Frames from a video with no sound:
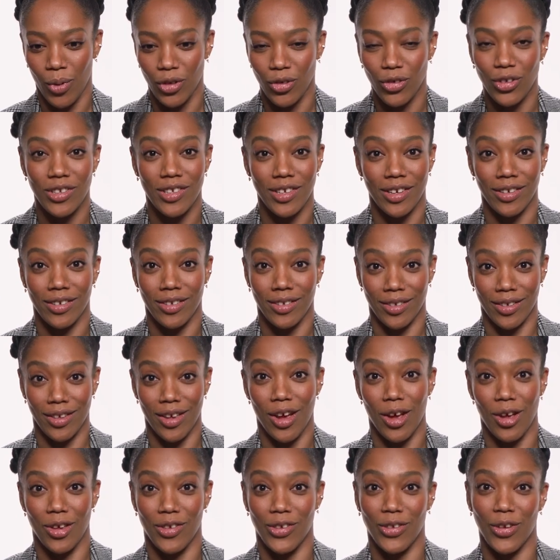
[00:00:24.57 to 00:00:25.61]
When she sang
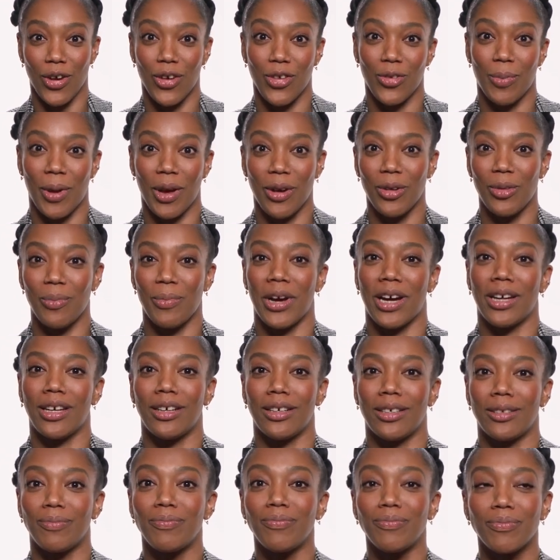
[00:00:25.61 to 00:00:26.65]
Star Spangled
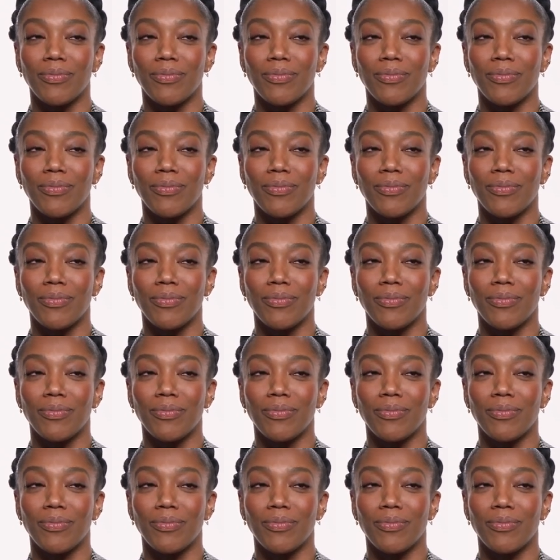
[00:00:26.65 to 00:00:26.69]
Banner,